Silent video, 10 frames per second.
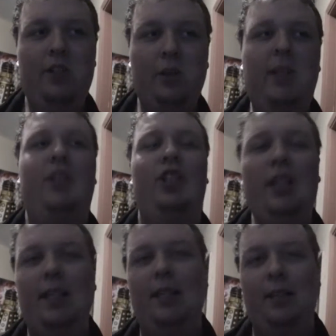So they
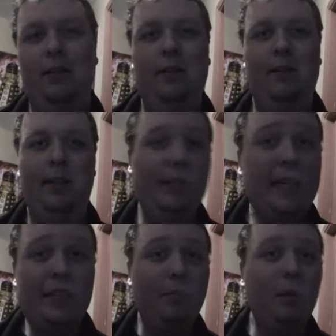cheat it,
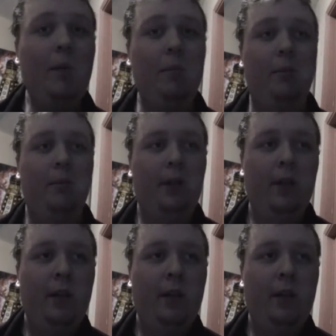and that's the problem.